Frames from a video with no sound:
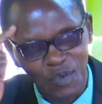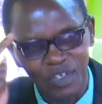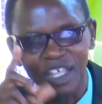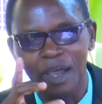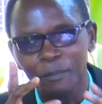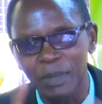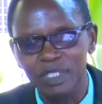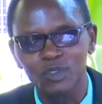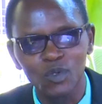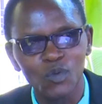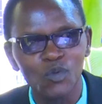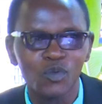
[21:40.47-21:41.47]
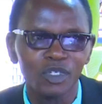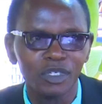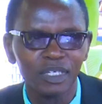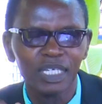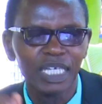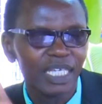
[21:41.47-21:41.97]
So the society
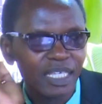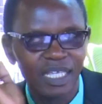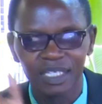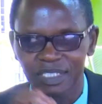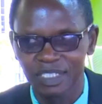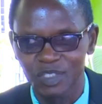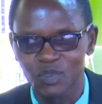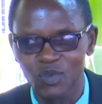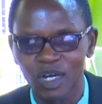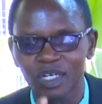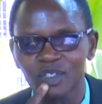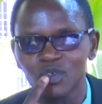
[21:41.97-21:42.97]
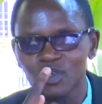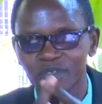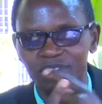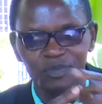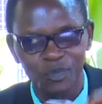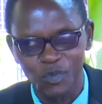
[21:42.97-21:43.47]
thinks that
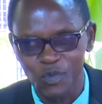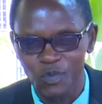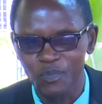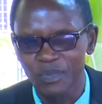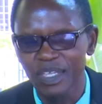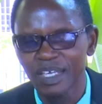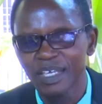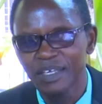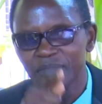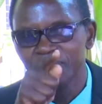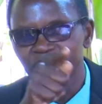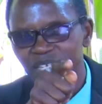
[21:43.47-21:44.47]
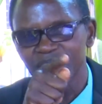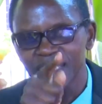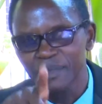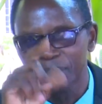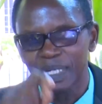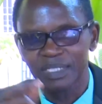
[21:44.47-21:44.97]
when somebody
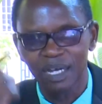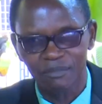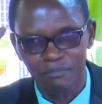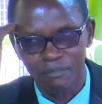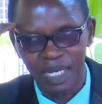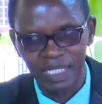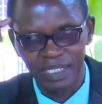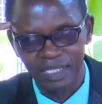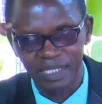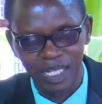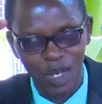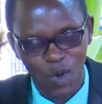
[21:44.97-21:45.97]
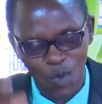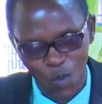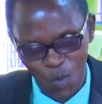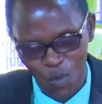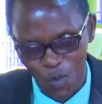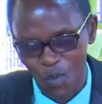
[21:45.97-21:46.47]
doesn't hear, this
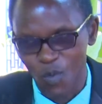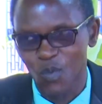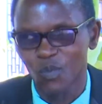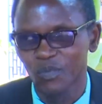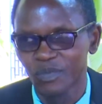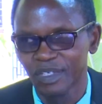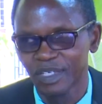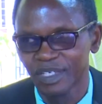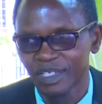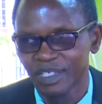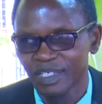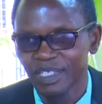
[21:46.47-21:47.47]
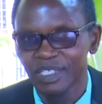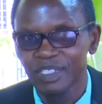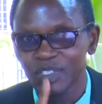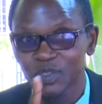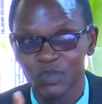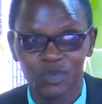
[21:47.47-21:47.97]
person cannot
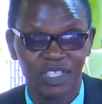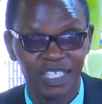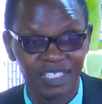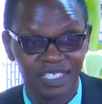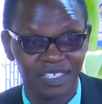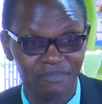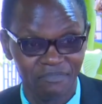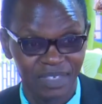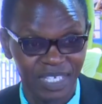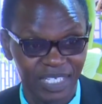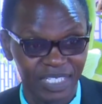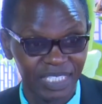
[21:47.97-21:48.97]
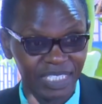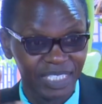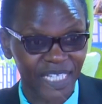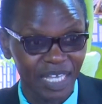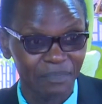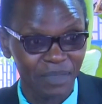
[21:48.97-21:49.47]
talk, and at the same
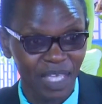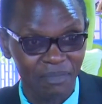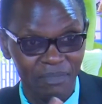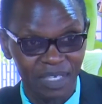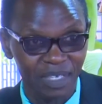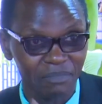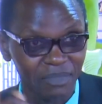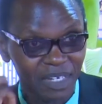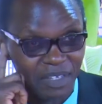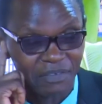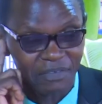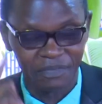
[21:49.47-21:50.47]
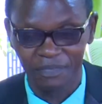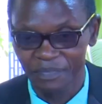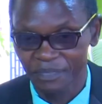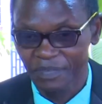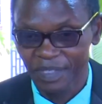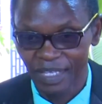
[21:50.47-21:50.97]
time, he doesn't
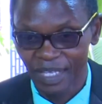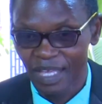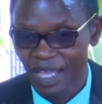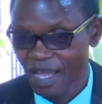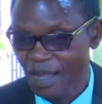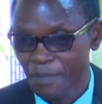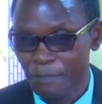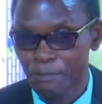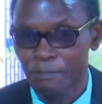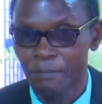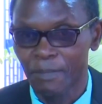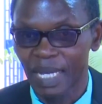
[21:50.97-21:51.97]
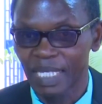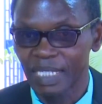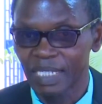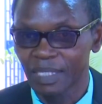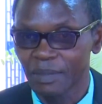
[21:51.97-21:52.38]
have good minds.